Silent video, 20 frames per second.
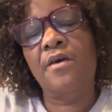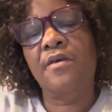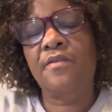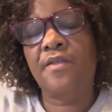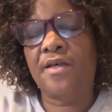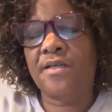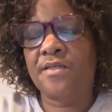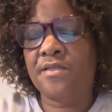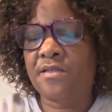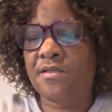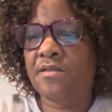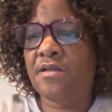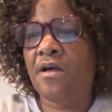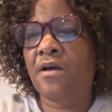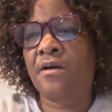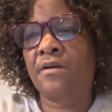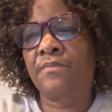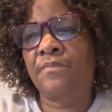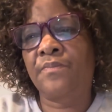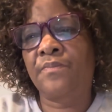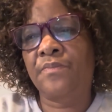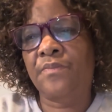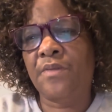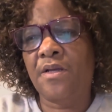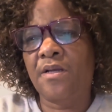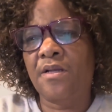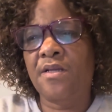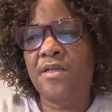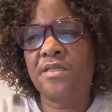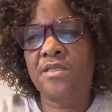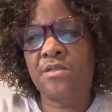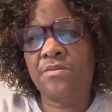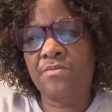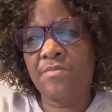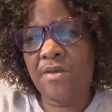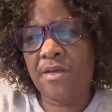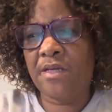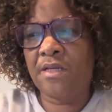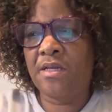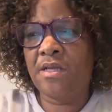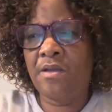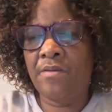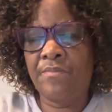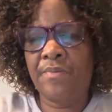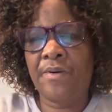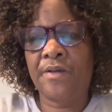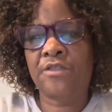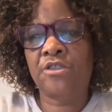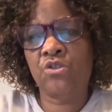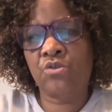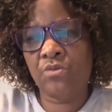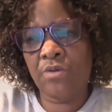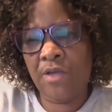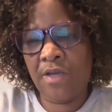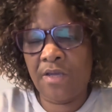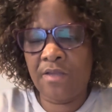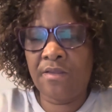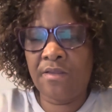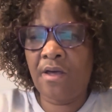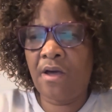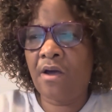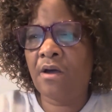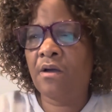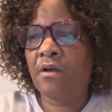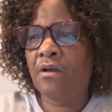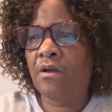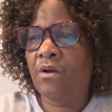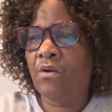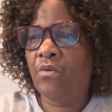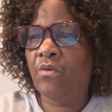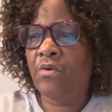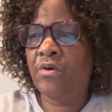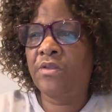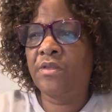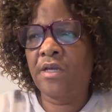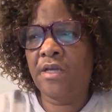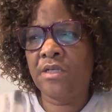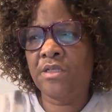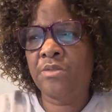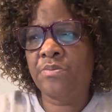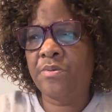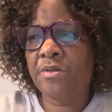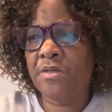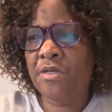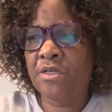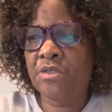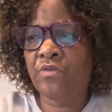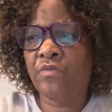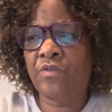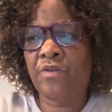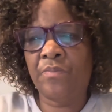Thus, let's make an impact together on the experience of the